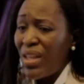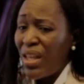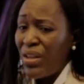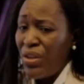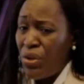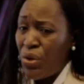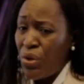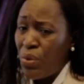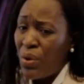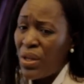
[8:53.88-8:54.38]

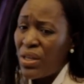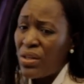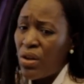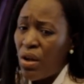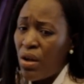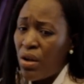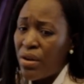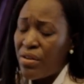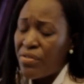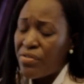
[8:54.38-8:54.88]
you know, a
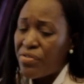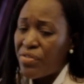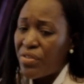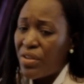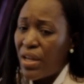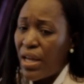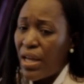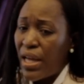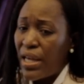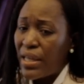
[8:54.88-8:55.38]
lot of
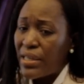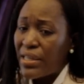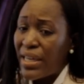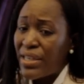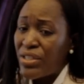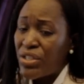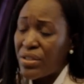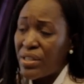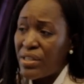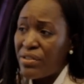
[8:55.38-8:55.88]
uh,
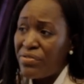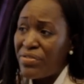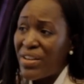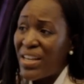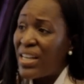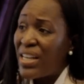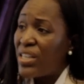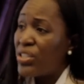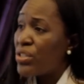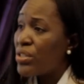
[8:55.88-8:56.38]
Nigerian
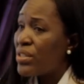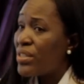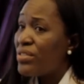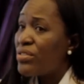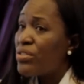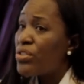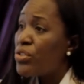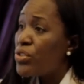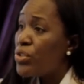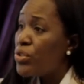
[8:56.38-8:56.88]
financial
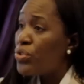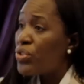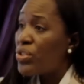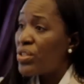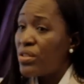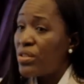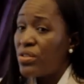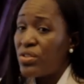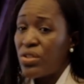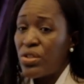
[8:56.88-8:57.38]

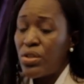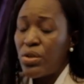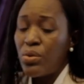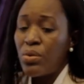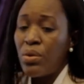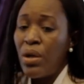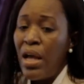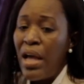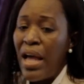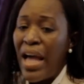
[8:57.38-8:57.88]
institutions, you
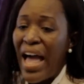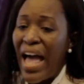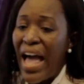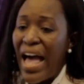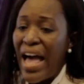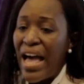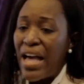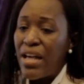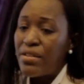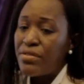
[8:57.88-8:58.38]
know,
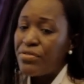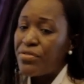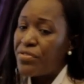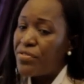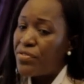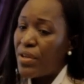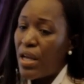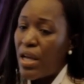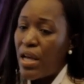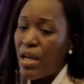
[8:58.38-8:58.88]
have
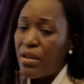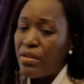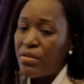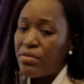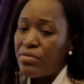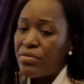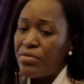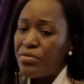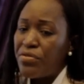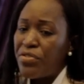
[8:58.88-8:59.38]
uh,
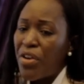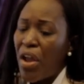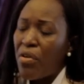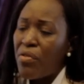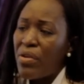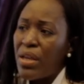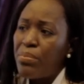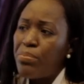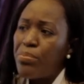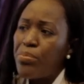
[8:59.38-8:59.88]

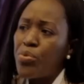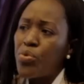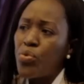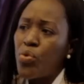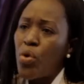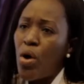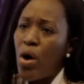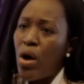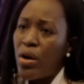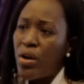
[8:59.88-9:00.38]
very
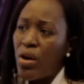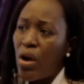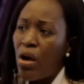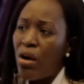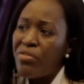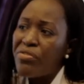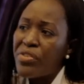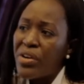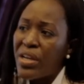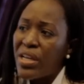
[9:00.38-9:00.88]
broad
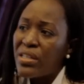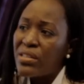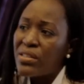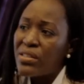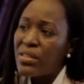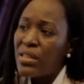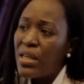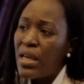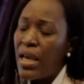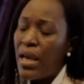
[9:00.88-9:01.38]

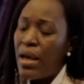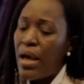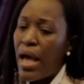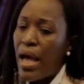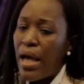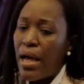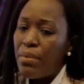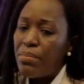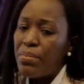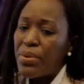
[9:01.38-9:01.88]
offerings,
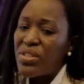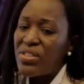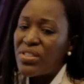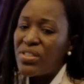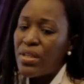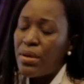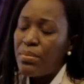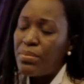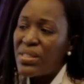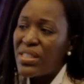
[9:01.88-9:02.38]
uh, but
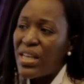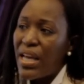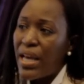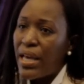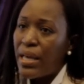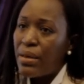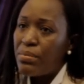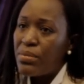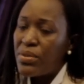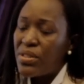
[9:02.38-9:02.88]

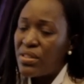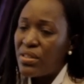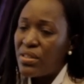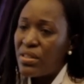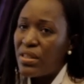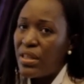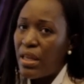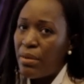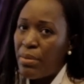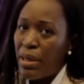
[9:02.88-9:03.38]
sometimes
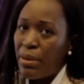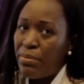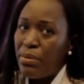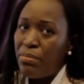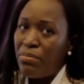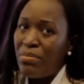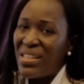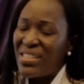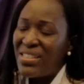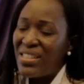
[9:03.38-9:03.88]
they may be
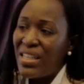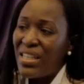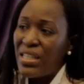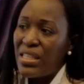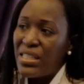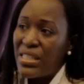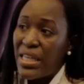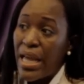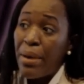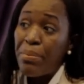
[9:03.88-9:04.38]

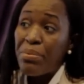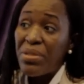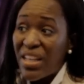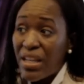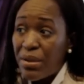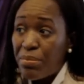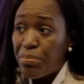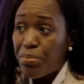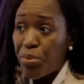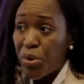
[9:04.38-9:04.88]
missing depth
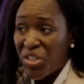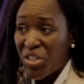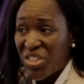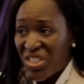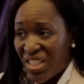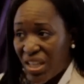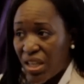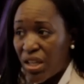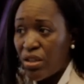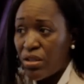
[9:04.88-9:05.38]
in
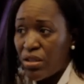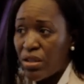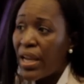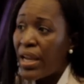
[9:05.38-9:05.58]
particular